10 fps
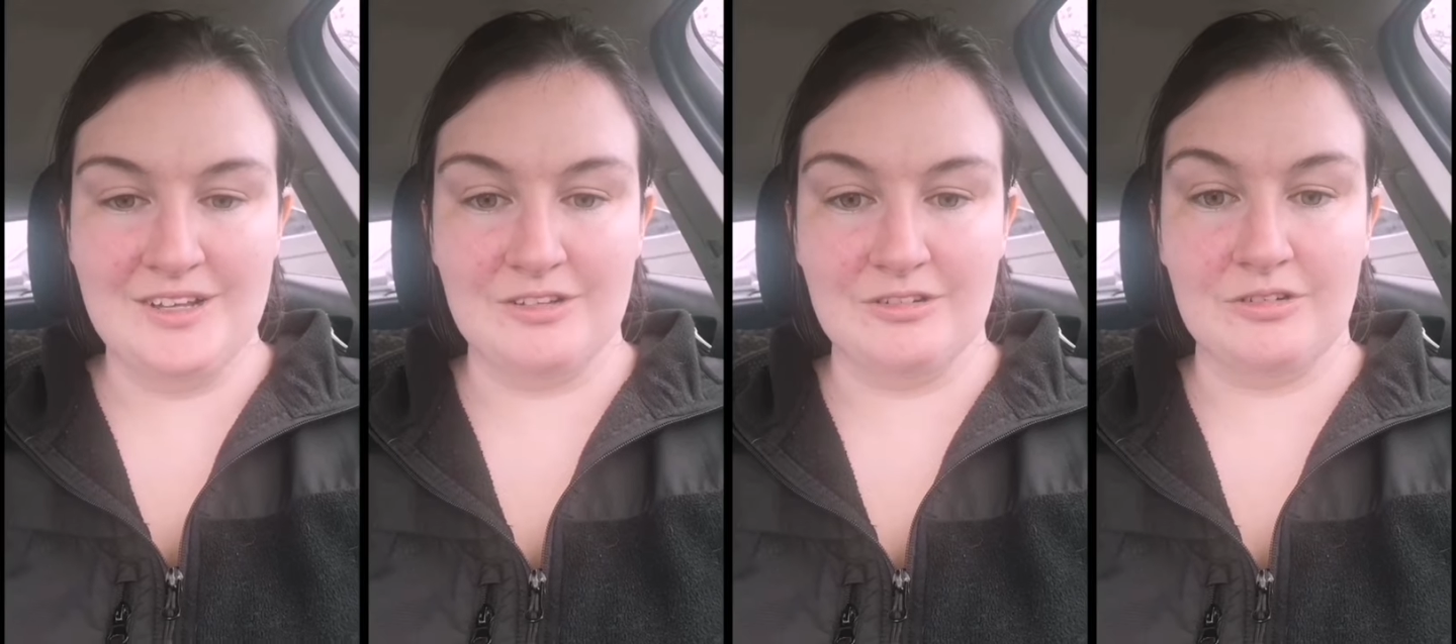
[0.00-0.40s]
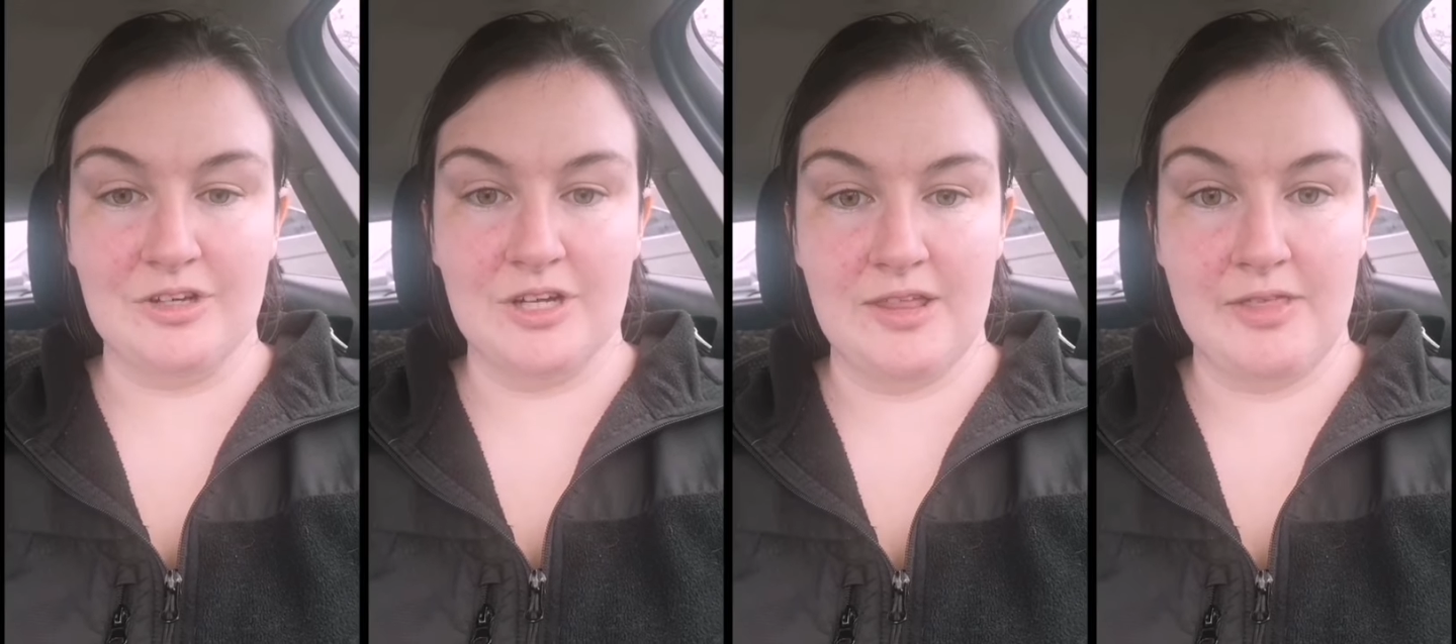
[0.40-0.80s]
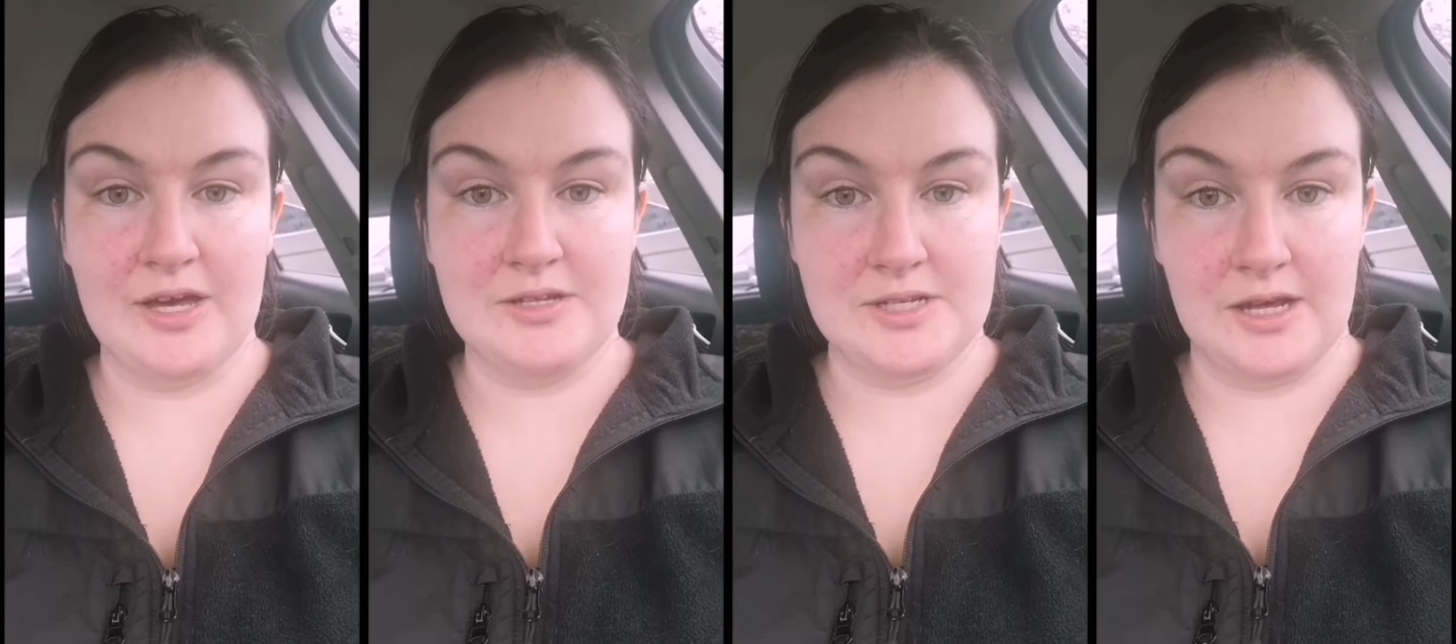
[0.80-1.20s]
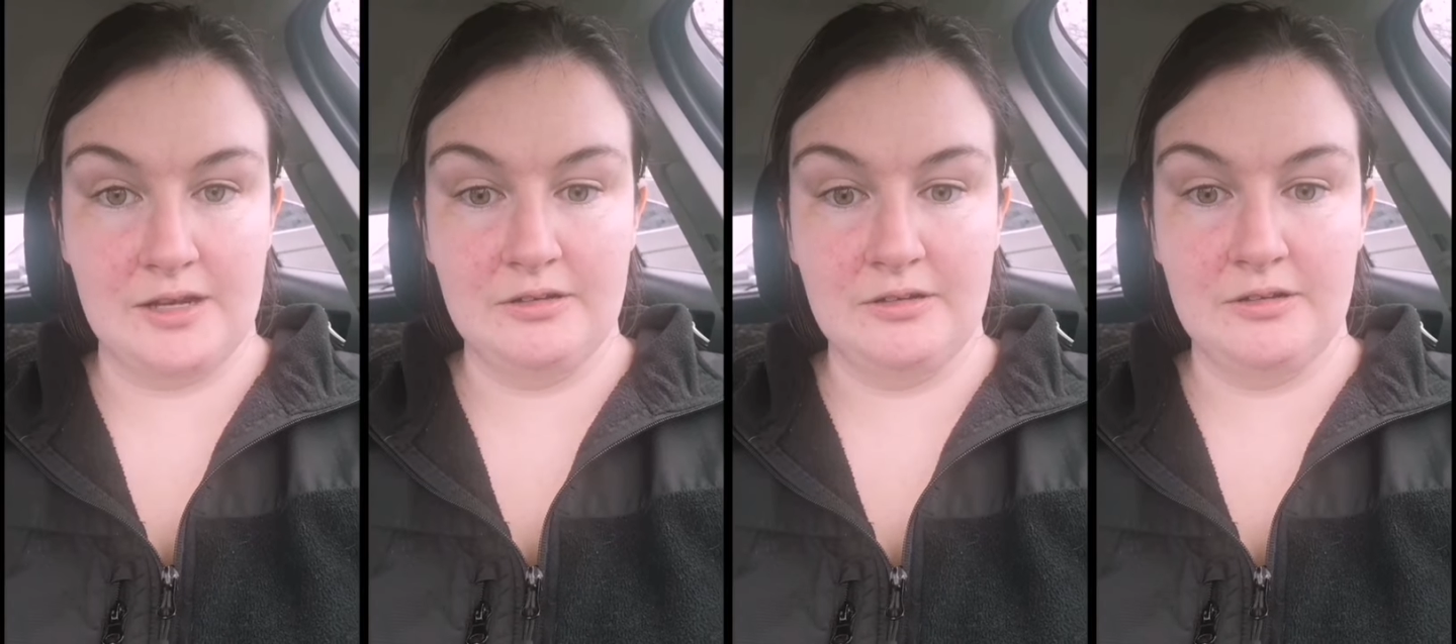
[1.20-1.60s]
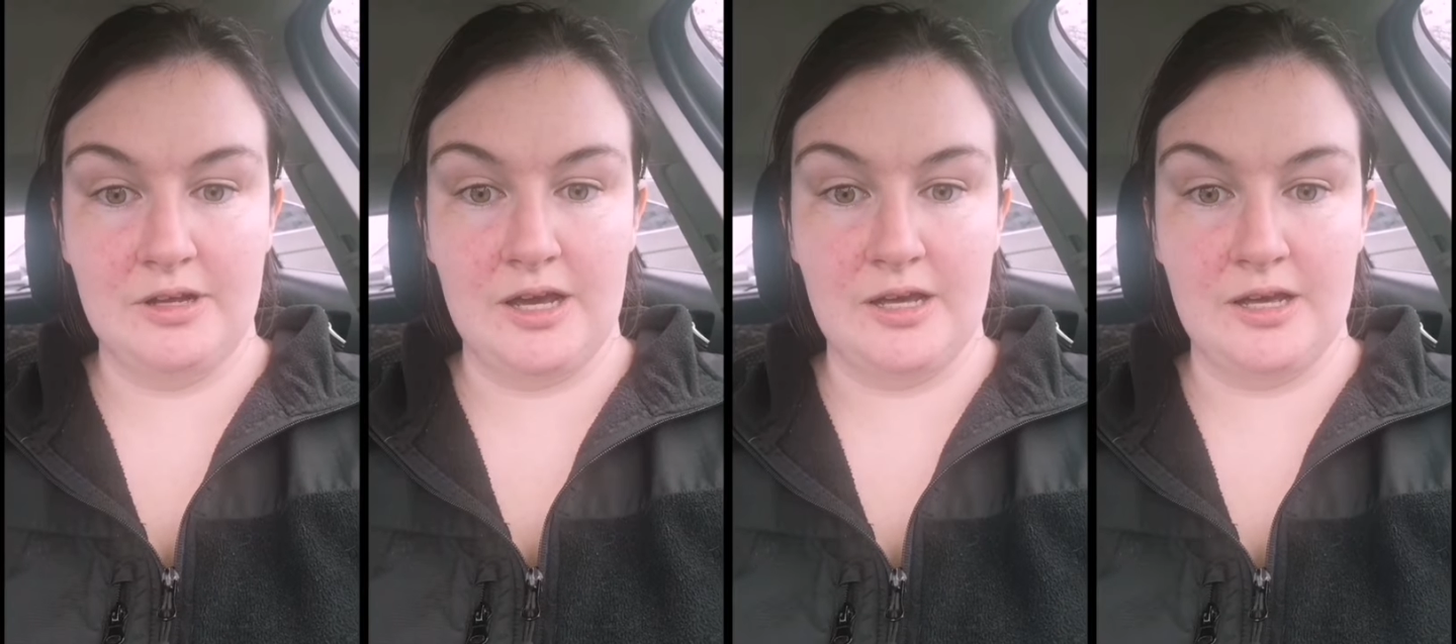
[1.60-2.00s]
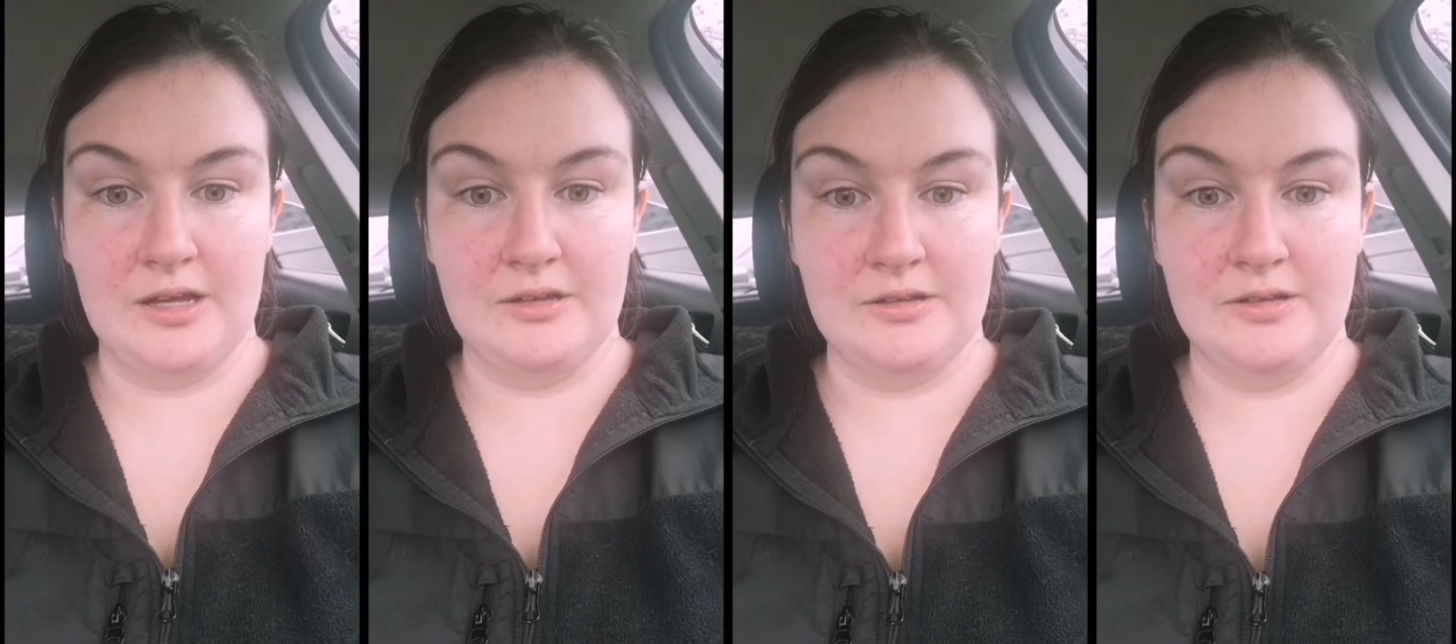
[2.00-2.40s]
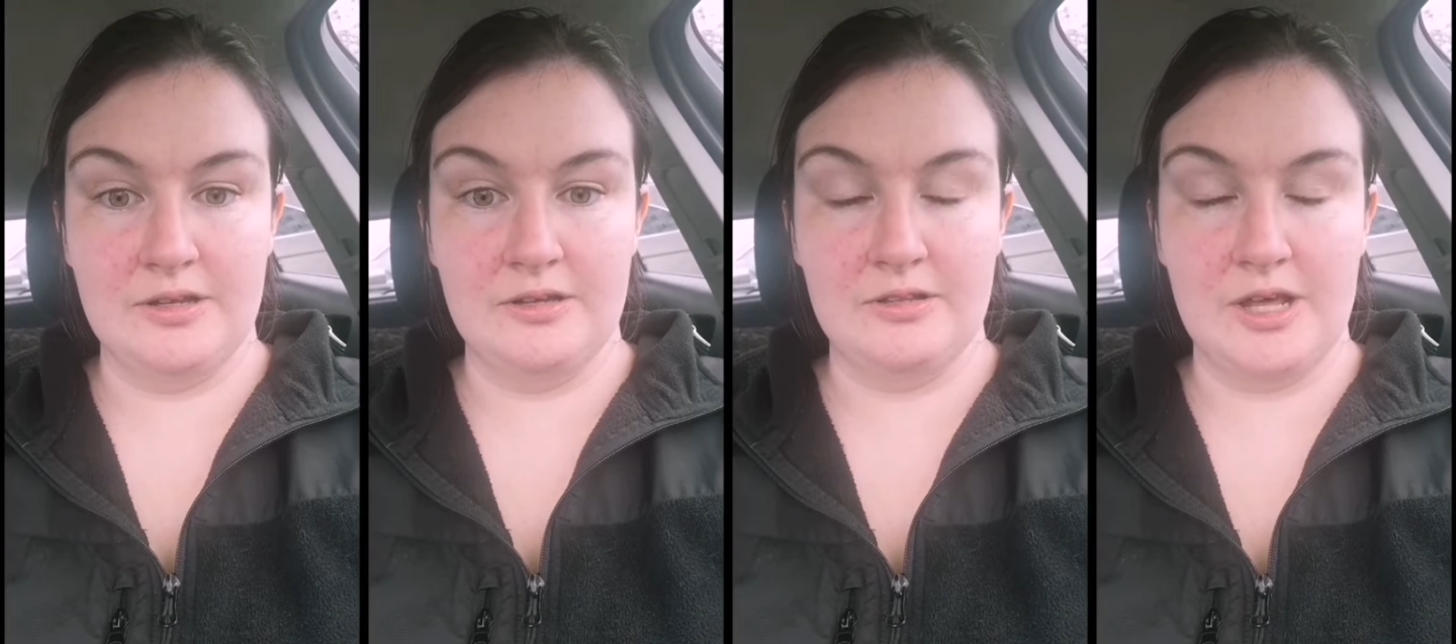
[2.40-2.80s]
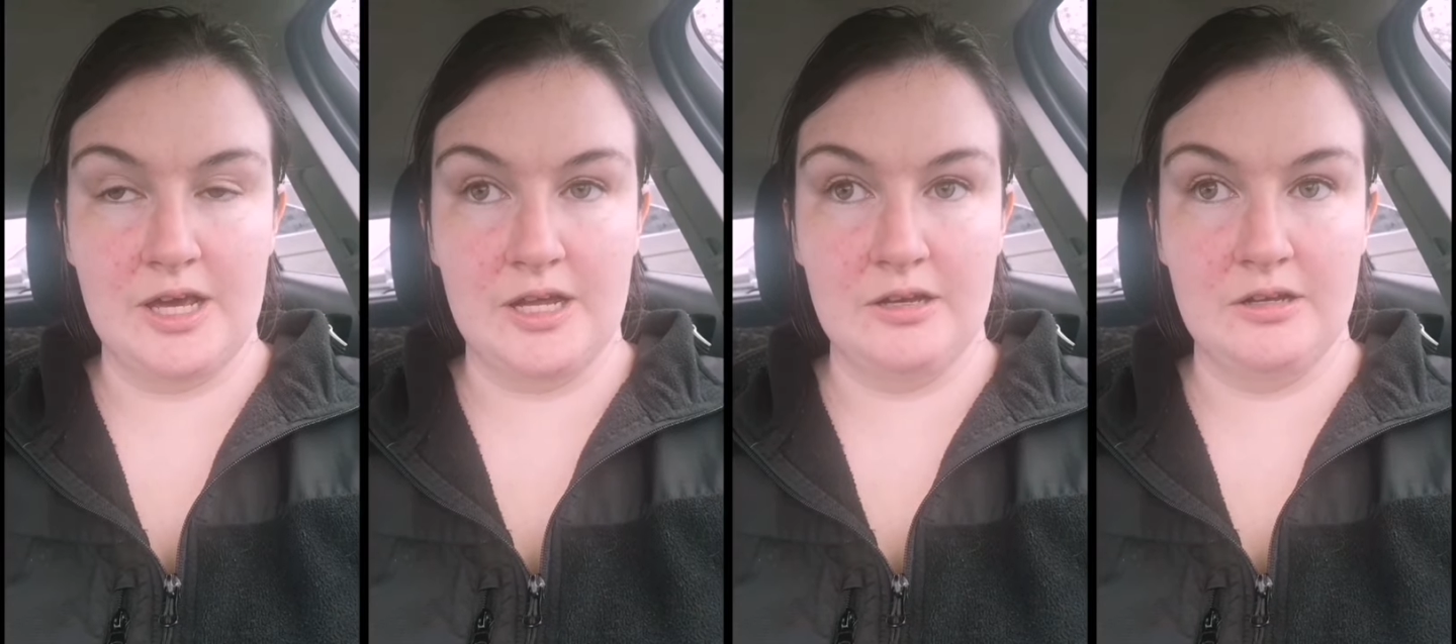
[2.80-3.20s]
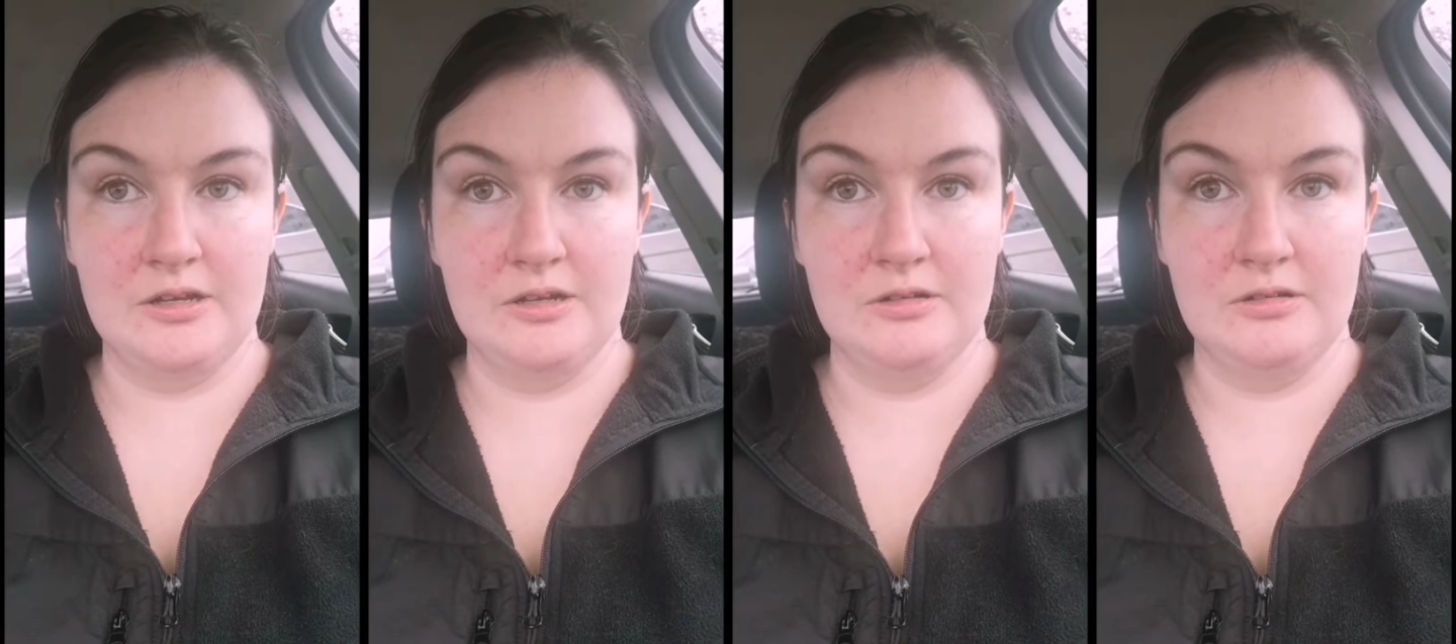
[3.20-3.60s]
So, gonna get that done and then